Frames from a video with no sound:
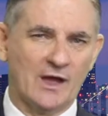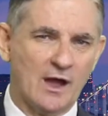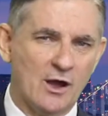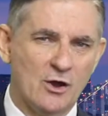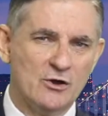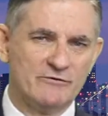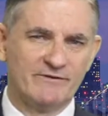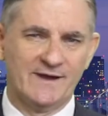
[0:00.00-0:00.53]

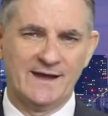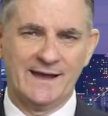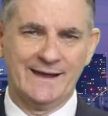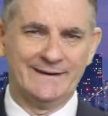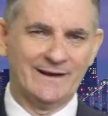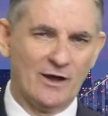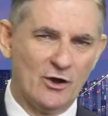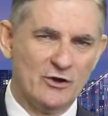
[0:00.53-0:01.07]
over
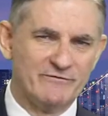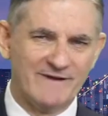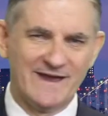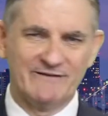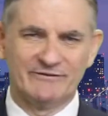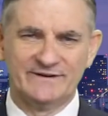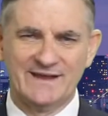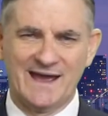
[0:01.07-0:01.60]
and over
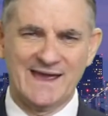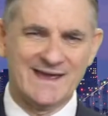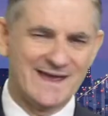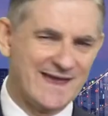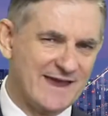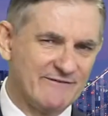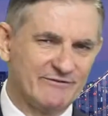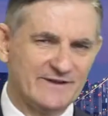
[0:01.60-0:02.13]
every
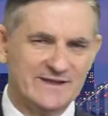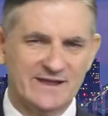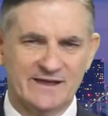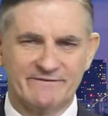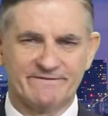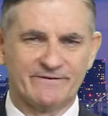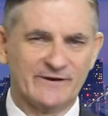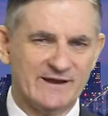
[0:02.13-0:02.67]
day, every year,
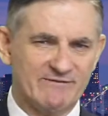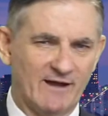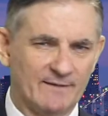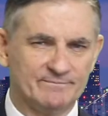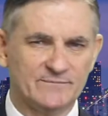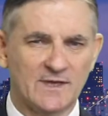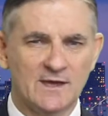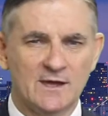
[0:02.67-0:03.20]
forever.